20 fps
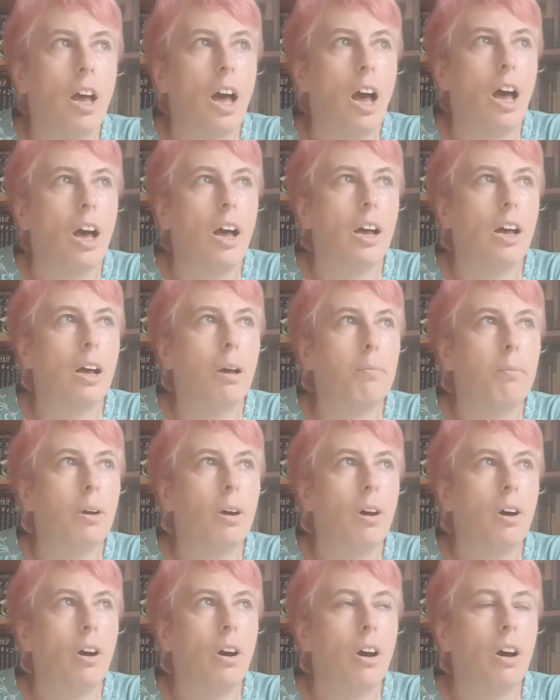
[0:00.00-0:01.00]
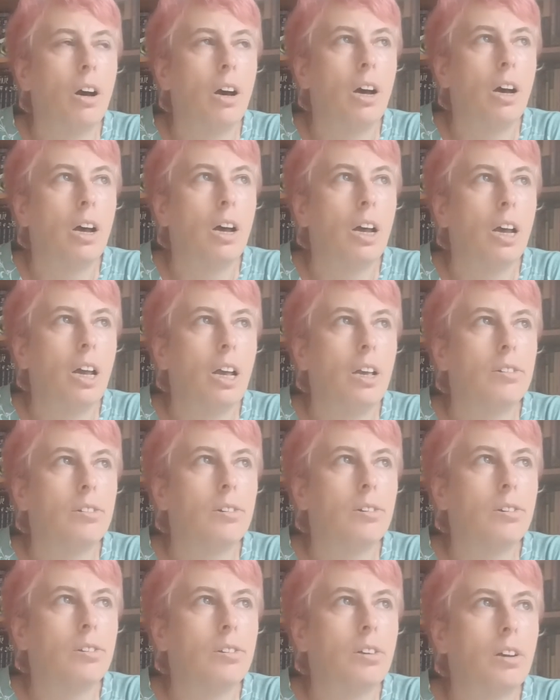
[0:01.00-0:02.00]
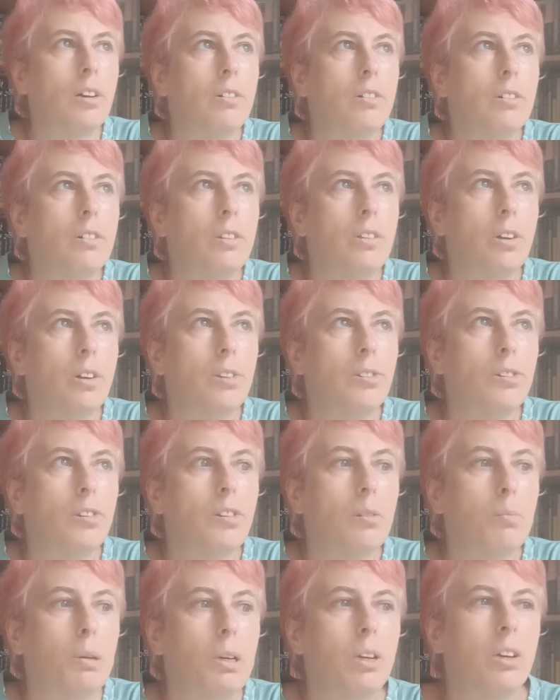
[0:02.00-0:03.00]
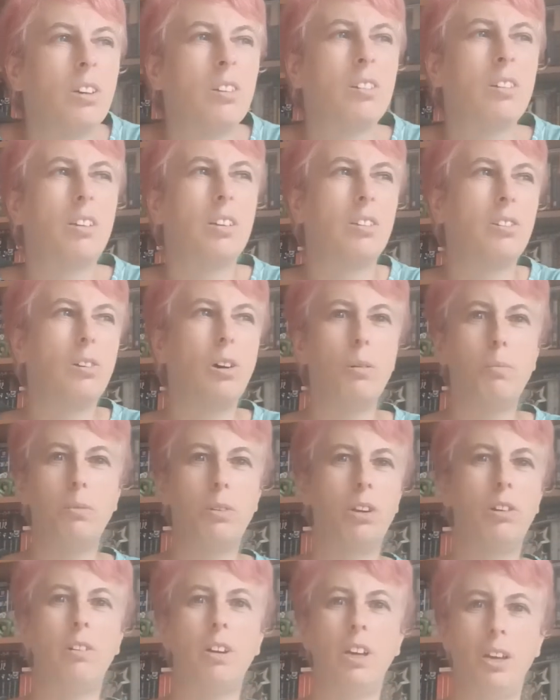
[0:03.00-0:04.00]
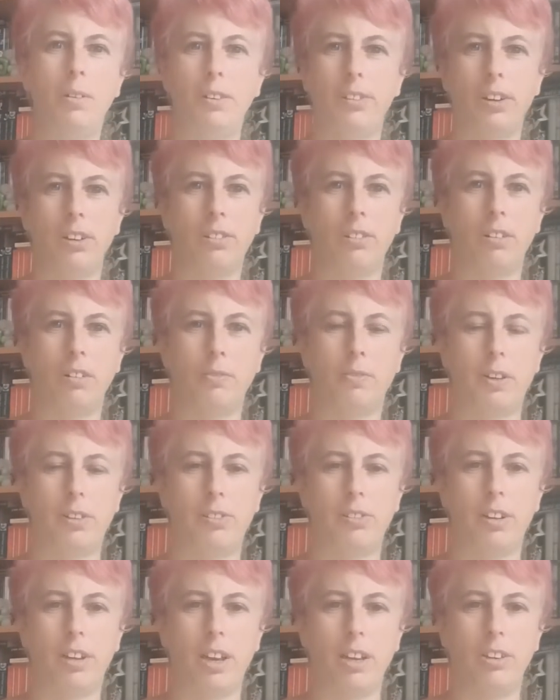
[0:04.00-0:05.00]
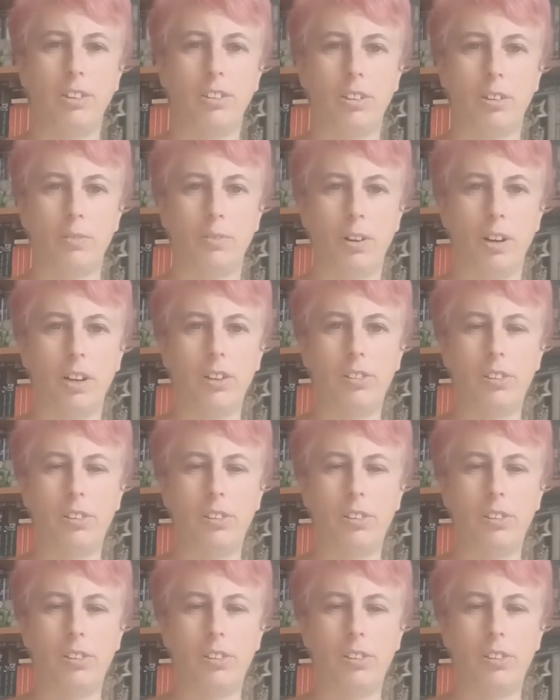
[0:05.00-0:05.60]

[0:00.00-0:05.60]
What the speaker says: It's also nonsense because Tom knew he was under investigation, right?